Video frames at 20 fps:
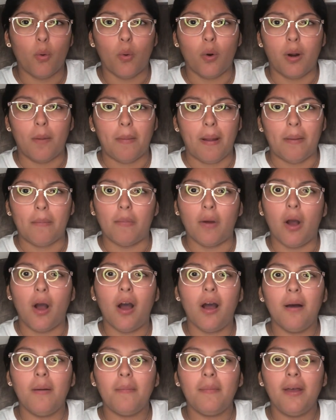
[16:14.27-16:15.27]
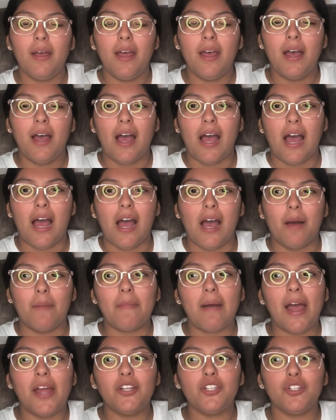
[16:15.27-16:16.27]
or my mom.
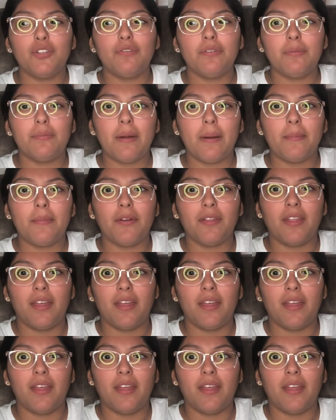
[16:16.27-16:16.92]
I do remember